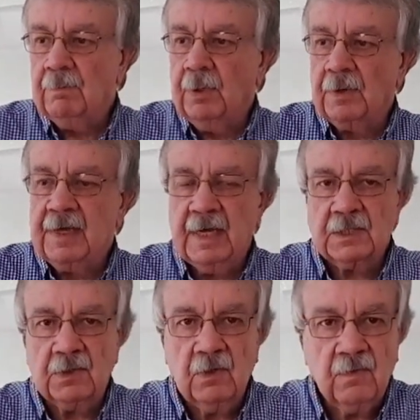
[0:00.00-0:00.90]
Book
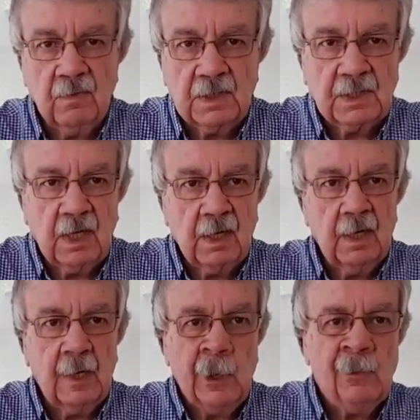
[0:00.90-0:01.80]
kicks off with
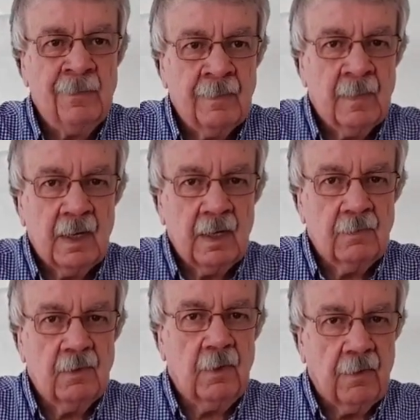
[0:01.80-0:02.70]
Tyler
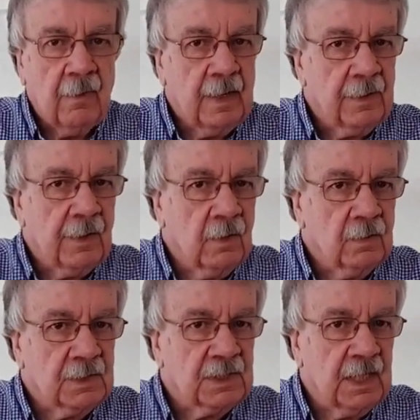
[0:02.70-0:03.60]
rooting around an
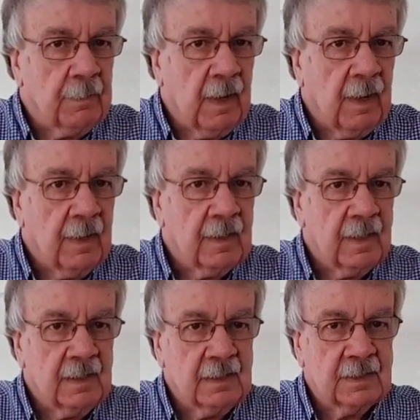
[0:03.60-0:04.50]
old cinema.
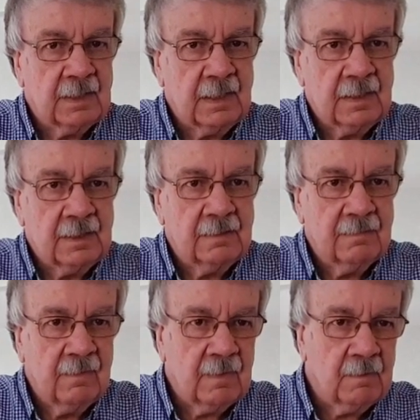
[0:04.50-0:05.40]
It's a
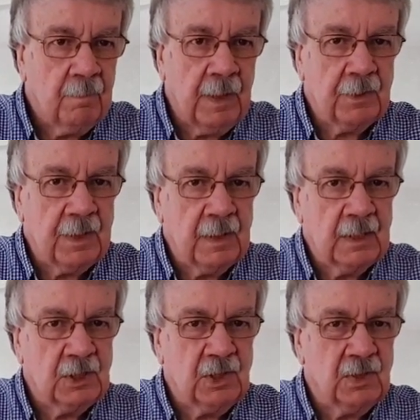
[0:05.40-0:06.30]
building
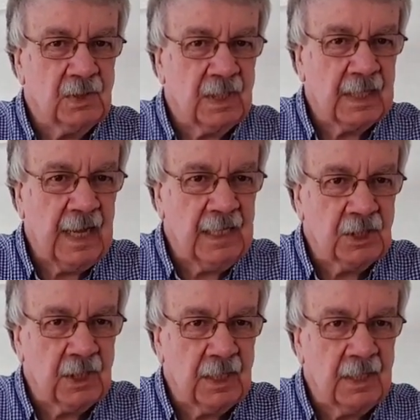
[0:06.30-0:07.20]
that's used
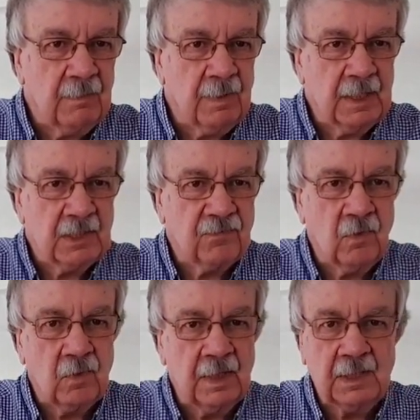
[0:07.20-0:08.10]
occasionally, but it's
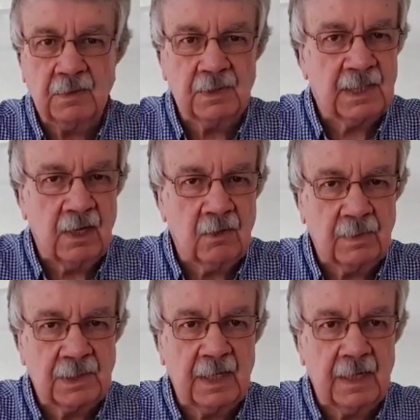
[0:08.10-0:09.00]
fallen into a
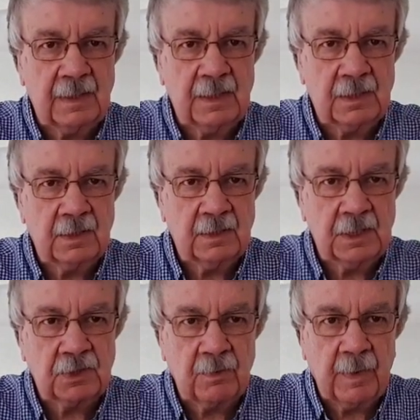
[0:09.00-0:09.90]
terrible state of
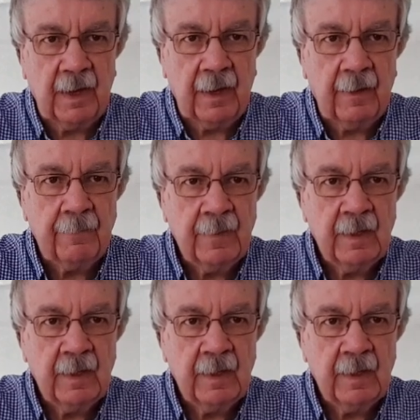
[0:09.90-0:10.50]
disrepair.